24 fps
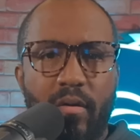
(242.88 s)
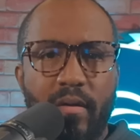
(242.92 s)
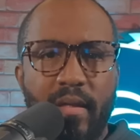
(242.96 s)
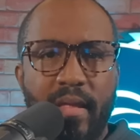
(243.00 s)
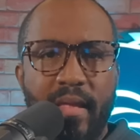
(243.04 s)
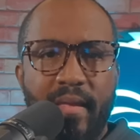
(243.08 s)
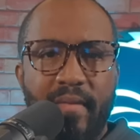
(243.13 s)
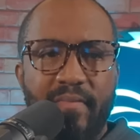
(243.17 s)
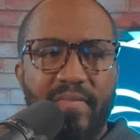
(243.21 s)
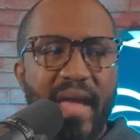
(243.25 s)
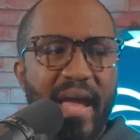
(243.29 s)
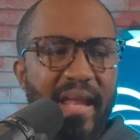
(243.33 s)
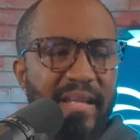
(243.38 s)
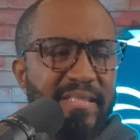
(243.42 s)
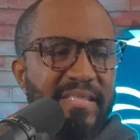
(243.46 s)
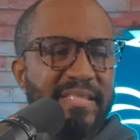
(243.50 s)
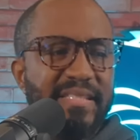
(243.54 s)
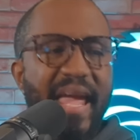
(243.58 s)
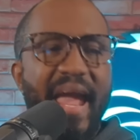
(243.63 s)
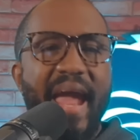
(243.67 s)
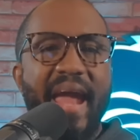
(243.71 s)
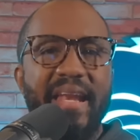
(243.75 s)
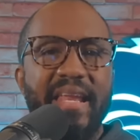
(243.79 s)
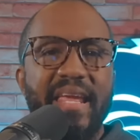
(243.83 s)
all. That
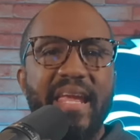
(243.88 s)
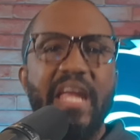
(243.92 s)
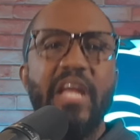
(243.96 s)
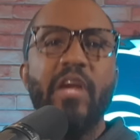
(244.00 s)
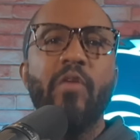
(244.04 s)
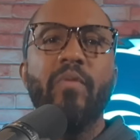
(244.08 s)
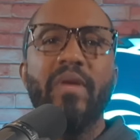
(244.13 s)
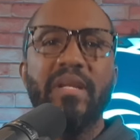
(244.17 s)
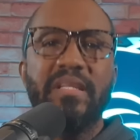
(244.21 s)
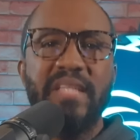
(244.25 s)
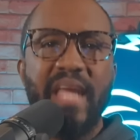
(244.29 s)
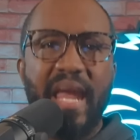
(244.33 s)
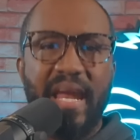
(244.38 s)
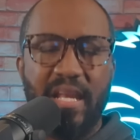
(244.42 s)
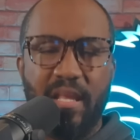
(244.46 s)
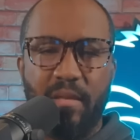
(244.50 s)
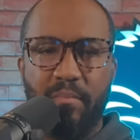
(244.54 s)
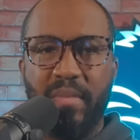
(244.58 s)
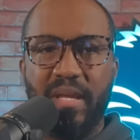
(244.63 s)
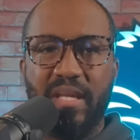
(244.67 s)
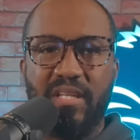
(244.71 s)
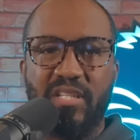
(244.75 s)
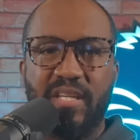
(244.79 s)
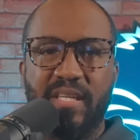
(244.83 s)
stat
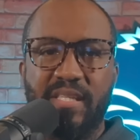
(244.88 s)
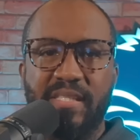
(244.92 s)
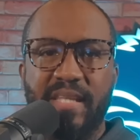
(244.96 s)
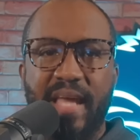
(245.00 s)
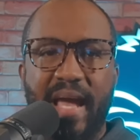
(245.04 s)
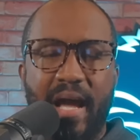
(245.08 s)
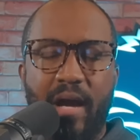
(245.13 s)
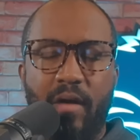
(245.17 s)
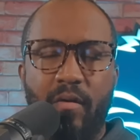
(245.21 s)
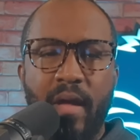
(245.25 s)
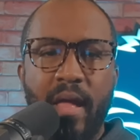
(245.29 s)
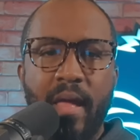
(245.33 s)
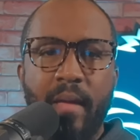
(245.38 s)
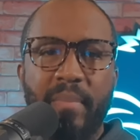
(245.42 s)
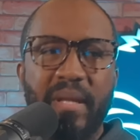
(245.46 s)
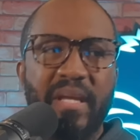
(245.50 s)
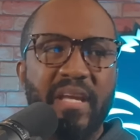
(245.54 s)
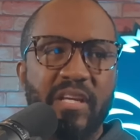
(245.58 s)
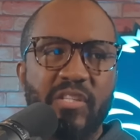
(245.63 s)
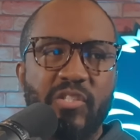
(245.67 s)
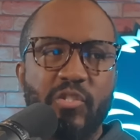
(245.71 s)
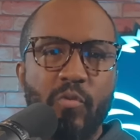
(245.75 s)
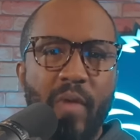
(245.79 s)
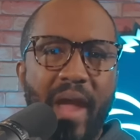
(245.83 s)
irritated me just now,
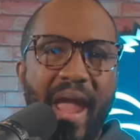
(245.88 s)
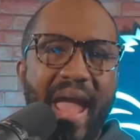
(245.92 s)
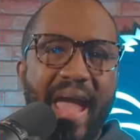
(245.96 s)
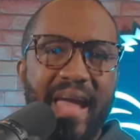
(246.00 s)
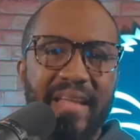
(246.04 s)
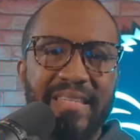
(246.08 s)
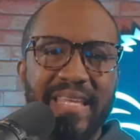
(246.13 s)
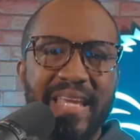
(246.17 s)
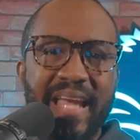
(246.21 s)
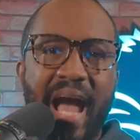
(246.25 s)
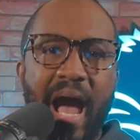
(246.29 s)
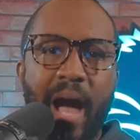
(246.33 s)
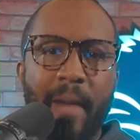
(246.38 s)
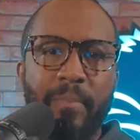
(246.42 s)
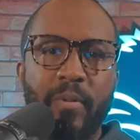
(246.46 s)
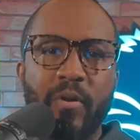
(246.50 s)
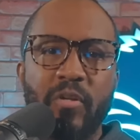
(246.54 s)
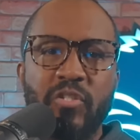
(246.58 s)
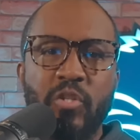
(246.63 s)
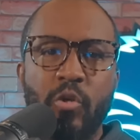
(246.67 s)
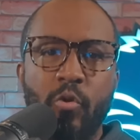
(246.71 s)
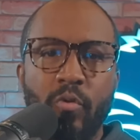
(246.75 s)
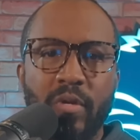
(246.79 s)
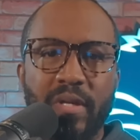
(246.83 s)
because you had the
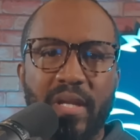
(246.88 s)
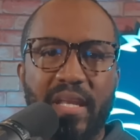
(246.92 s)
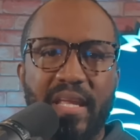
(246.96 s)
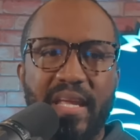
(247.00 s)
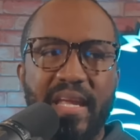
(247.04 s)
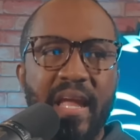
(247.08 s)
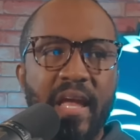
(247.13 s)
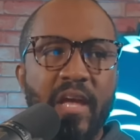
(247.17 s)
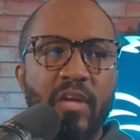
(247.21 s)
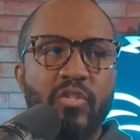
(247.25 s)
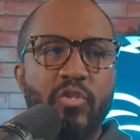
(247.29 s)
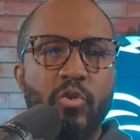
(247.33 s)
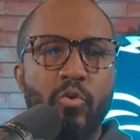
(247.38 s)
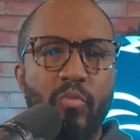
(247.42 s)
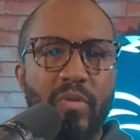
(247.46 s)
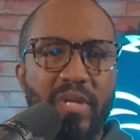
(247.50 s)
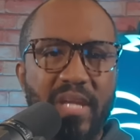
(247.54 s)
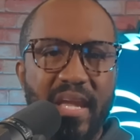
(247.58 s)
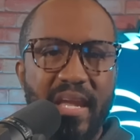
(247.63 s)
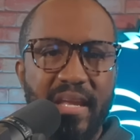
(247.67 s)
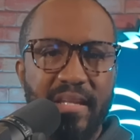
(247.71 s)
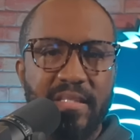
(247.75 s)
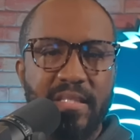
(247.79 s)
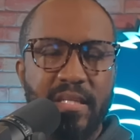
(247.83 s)
opportunity to
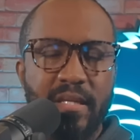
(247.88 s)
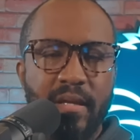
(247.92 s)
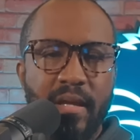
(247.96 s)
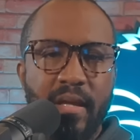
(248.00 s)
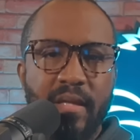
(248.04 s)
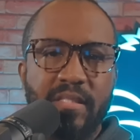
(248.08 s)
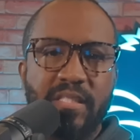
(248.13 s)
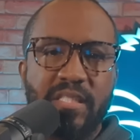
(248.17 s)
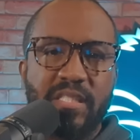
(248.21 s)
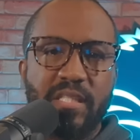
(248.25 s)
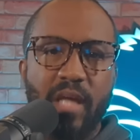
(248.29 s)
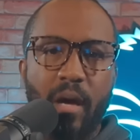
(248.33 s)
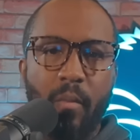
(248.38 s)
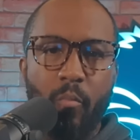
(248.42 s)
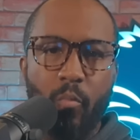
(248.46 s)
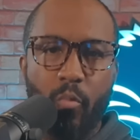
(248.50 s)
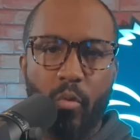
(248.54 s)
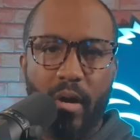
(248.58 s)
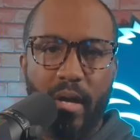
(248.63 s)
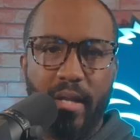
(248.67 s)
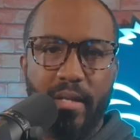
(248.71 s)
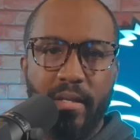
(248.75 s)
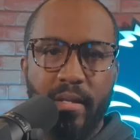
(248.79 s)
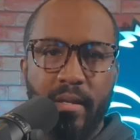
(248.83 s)
get
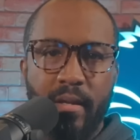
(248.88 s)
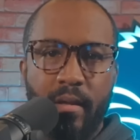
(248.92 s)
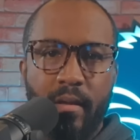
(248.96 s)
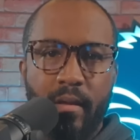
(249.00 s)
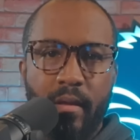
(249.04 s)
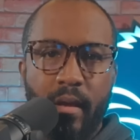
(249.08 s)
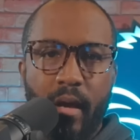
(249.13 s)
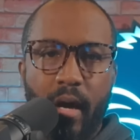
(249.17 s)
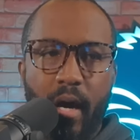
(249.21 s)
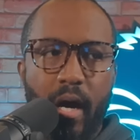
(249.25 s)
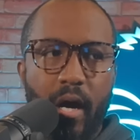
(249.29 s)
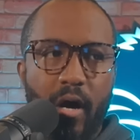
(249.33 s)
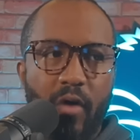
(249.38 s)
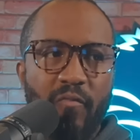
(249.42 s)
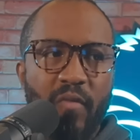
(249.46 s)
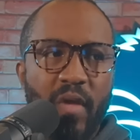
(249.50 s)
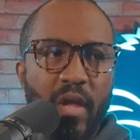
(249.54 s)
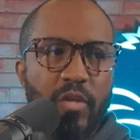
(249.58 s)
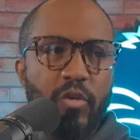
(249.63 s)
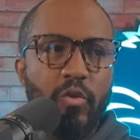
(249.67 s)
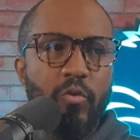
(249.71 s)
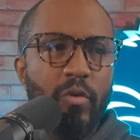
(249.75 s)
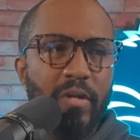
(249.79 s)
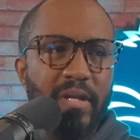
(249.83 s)
someone
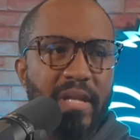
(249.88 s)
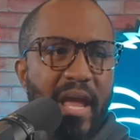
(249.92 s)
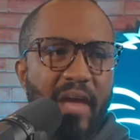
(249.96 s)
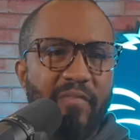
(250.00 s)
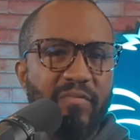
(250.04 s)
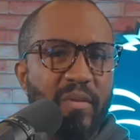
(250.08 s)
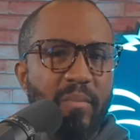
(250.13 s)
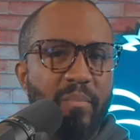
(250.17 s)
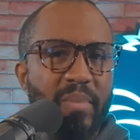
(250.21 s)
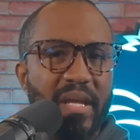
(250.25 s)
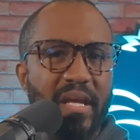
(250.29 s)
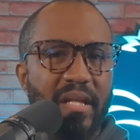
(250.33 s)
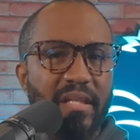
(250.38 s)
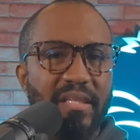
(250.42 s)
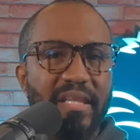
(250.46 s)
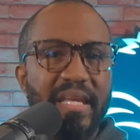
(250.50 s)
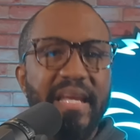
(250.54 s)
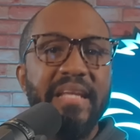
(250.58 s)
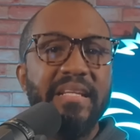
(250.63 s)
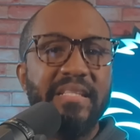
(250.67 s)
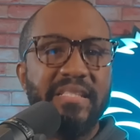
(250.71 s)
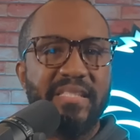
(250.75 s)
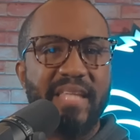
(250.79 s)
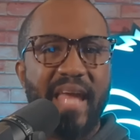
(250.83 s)
of, you didn't have to be
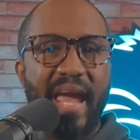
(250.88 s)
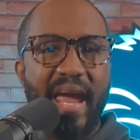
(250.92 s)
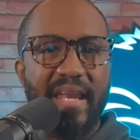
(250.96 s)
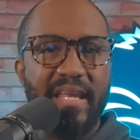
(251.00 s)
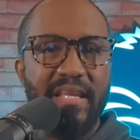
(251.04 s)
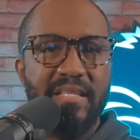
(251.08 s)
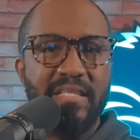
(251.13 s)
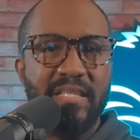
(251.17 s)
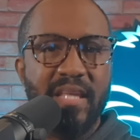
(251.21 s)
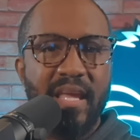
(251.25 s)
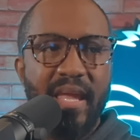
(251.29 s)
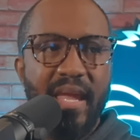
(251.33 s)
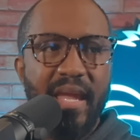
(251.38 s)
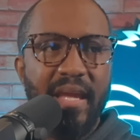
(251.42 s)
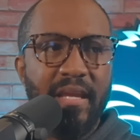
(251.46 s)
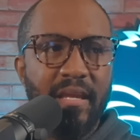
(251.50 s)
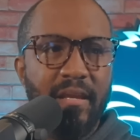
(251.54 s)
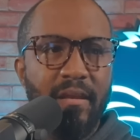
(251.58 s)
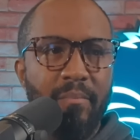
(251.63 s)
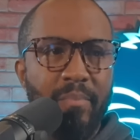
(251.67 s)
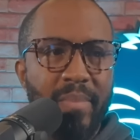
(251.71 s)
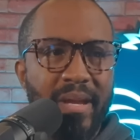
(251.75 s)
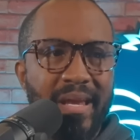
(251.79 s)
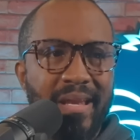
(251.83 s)
elite status.
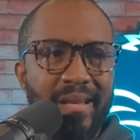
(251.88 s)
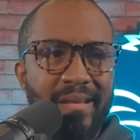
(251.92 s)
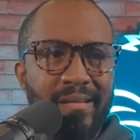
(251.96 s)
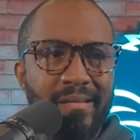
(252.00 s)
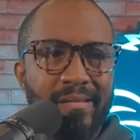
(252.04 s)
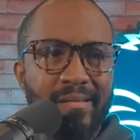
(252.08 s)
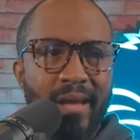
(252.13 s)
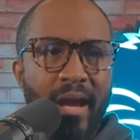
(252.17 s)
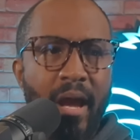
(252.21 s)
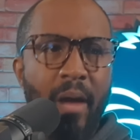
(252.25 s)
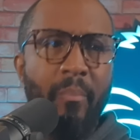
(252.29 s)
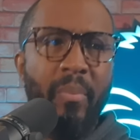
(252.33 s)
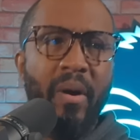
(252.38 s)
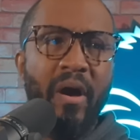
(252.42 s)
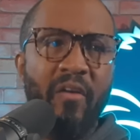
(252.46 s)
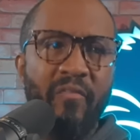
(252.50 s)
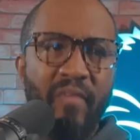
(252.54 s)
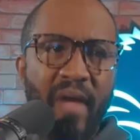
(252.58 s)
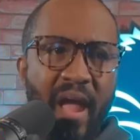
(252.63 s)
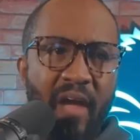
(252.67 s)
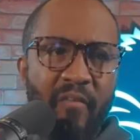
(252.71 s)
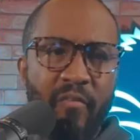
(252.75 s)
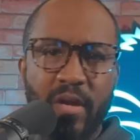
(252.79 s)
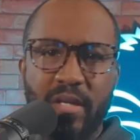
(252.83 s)
It could have been
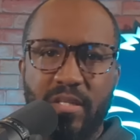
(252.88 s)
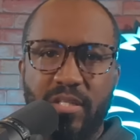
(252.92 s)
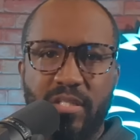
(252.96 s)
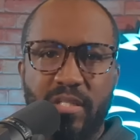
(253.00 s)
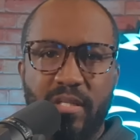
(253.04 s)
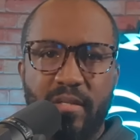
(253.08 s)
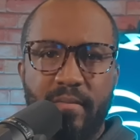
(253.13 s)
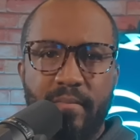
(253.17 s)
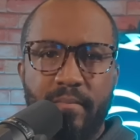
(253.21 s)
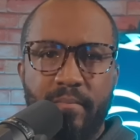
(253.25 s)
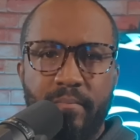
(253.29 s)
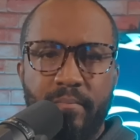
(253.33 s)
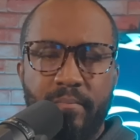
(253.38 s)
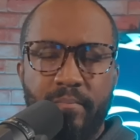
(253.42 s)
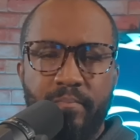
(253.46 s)
above average.